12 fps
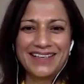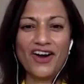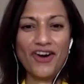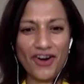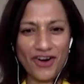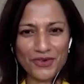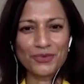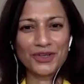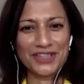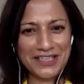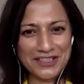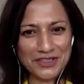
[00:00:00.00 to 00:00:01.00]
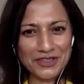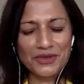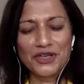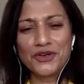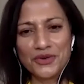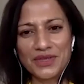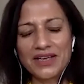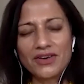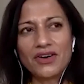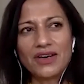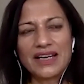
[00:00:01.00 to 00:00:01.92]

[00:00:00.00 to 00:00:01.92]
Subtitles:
are and what they do and who they are.